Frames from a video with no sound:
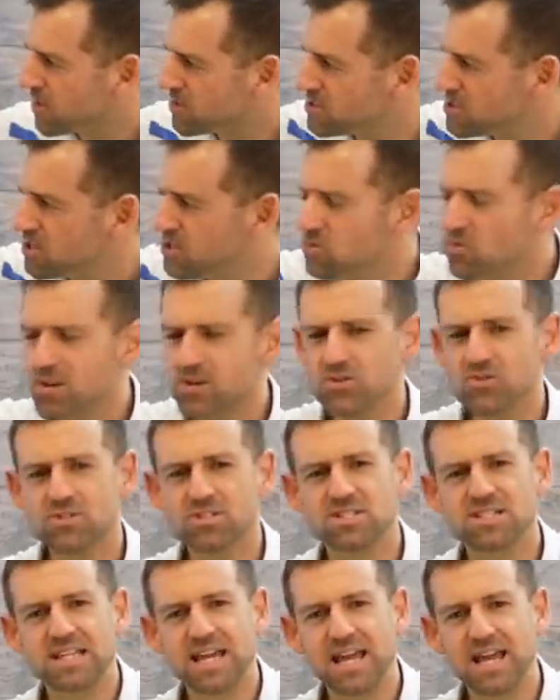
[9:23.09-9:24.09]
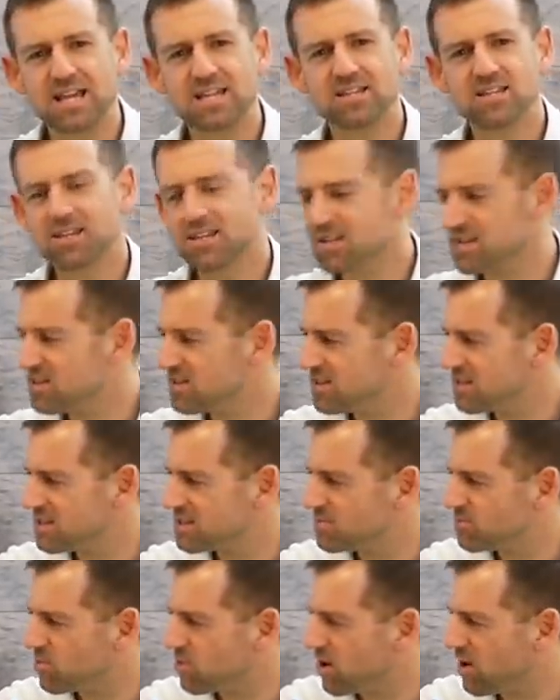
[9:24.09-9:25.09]
Do you understand
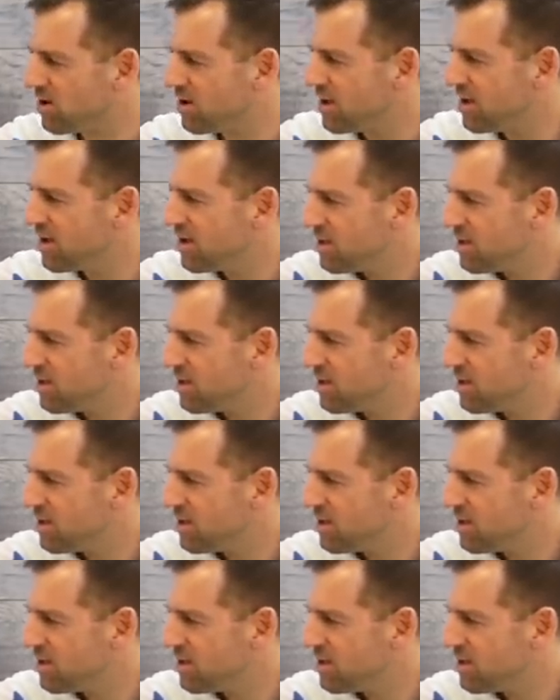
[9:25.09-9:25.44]
this prayer?